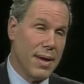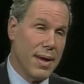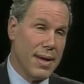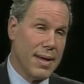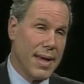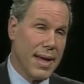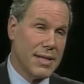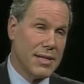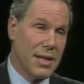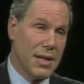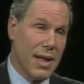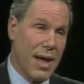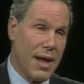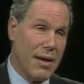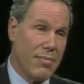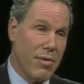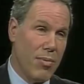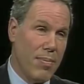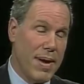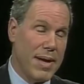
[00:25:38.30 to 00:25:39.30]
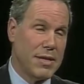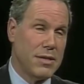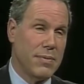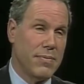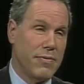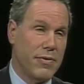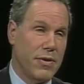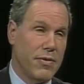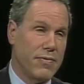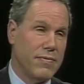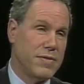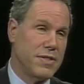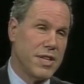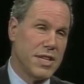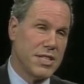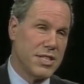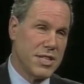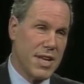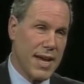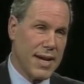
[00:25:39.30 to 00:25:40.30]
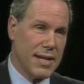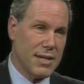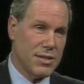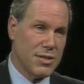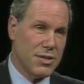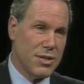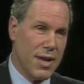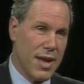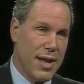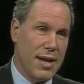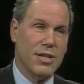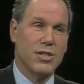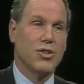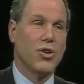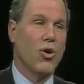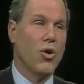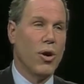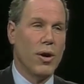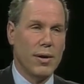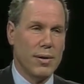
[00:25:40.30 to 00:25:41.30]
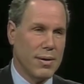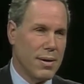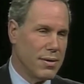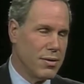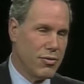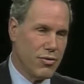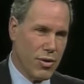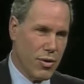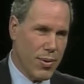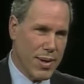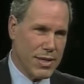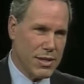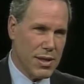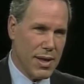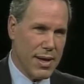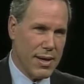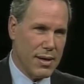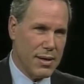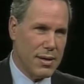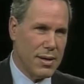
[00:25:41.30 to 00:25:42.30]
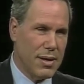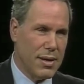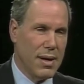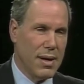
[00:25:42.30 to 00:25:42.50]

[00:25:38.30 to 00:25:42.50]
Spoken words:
it gets a lot of momentum for 6 seconds and is gone 3 weeks later.